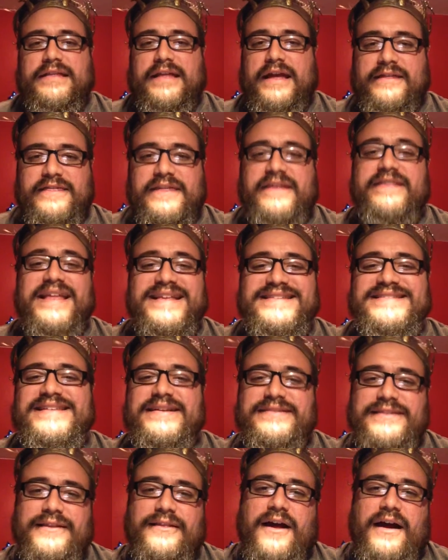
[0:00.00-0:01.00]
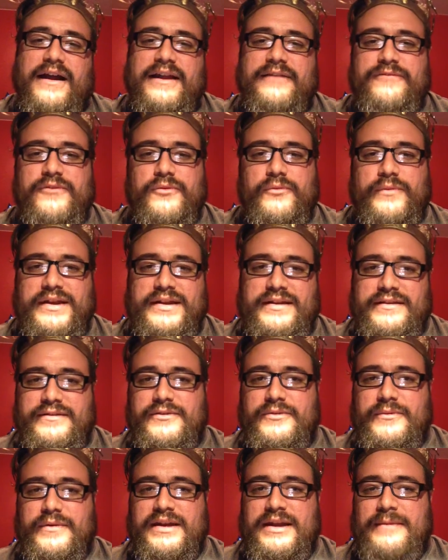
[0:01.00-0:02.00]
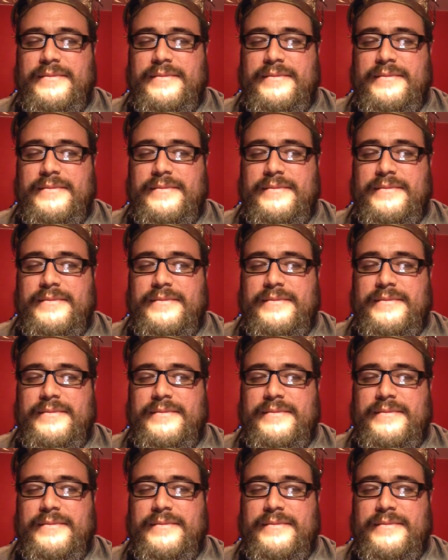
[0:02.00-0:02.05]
I think that says a lot if you read into it.